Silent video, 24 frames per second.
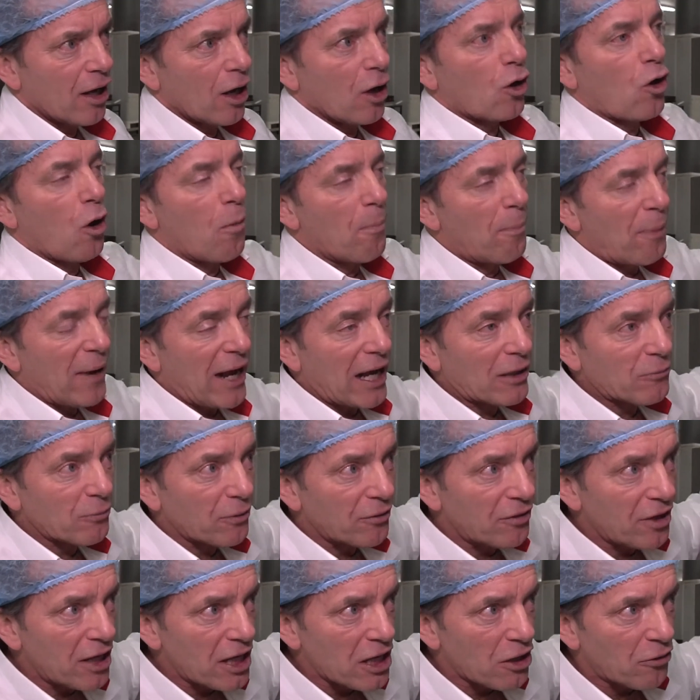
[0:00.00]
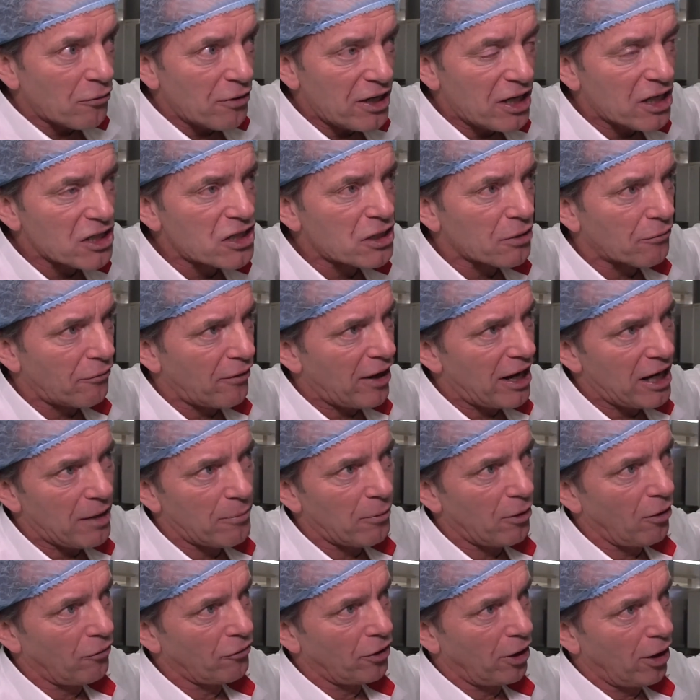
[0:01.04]
compared with the ingredients
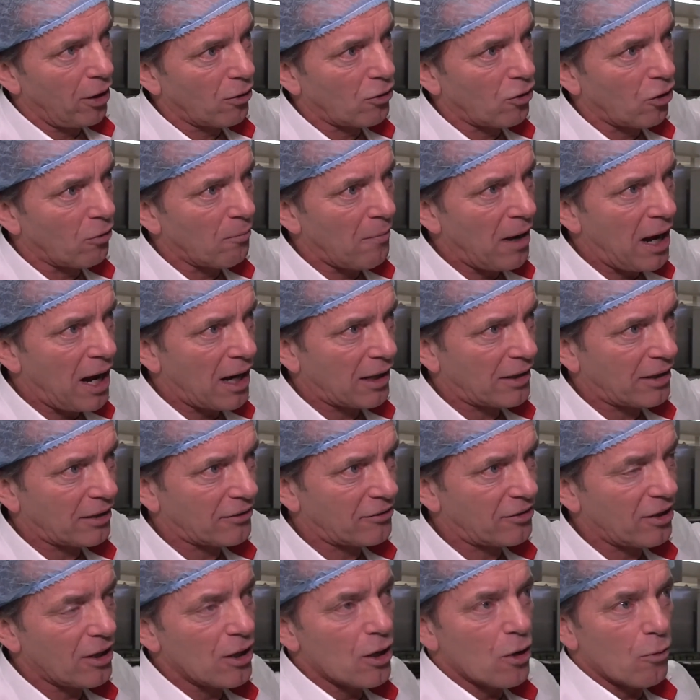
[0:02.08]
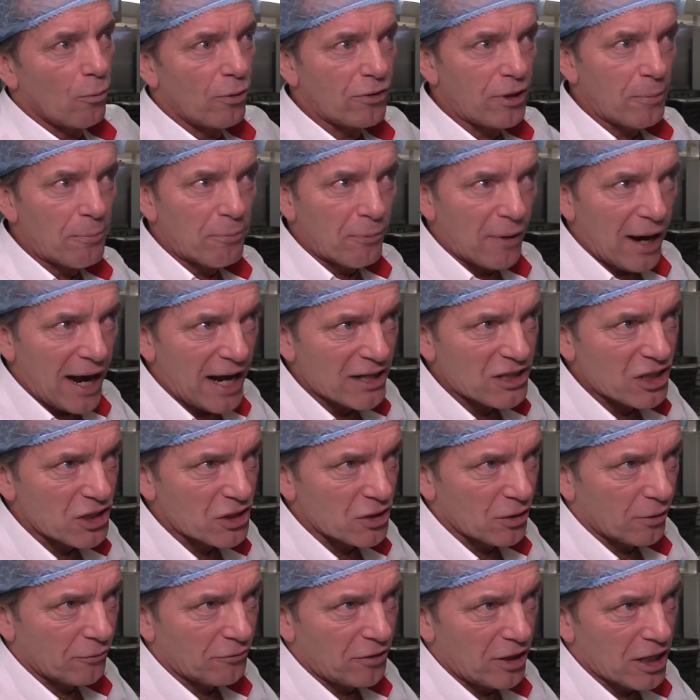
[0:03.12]
available on the local market, with the prices
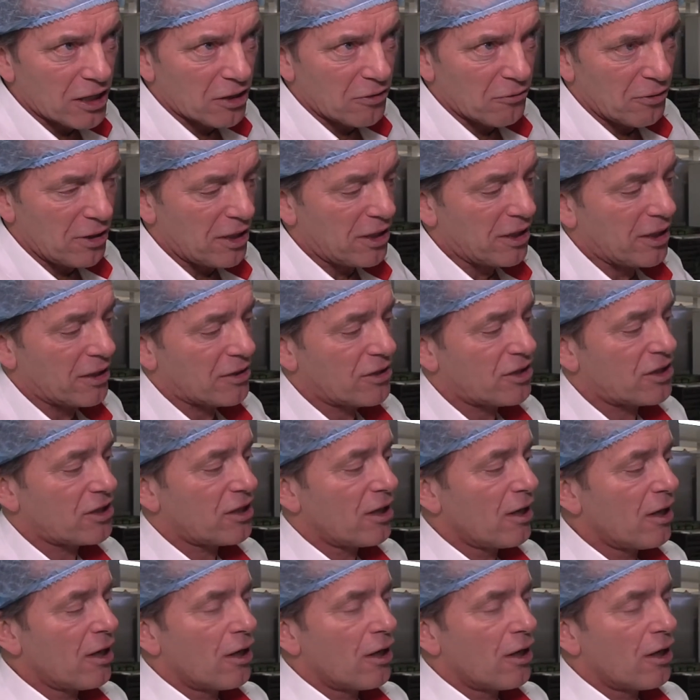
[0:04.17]
of the ingredients,